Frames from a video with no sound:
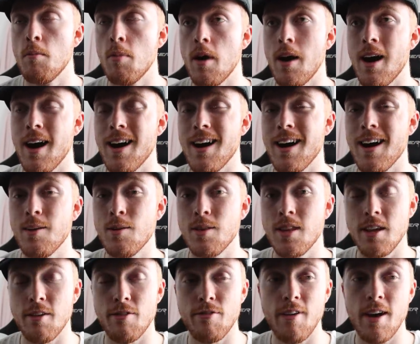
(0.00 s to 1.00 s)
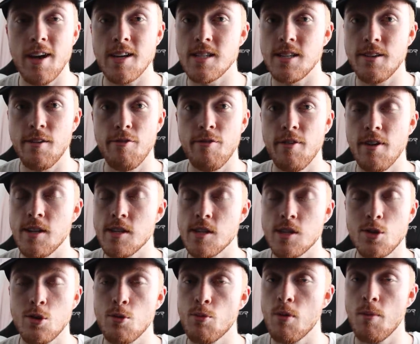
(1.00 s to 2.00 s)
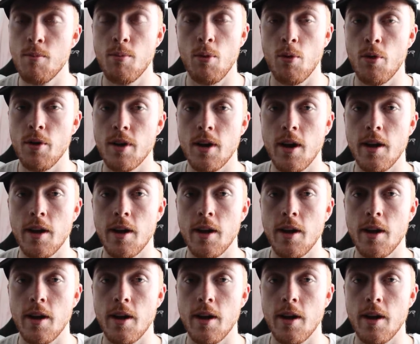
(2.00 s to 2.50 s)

but the effects and everything it's super important